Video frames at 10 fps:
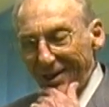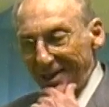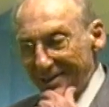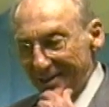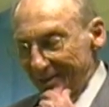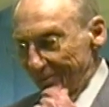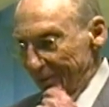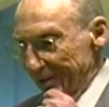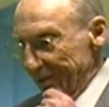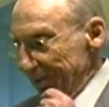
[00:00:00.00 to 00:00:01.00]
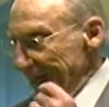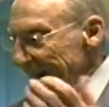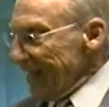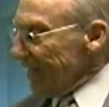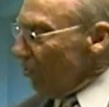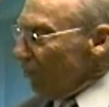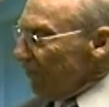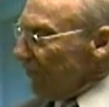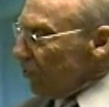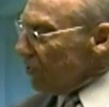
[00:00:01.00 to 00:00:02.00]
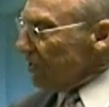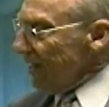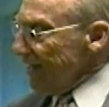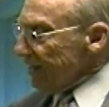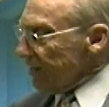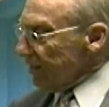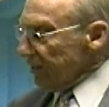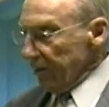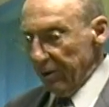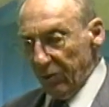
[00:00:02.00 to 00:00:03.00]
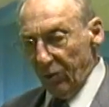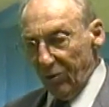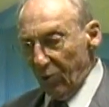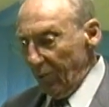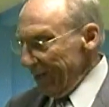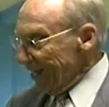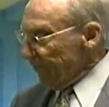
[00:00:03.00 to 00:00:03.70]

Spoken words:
I said, but how do you know the fish is dead? Well, when we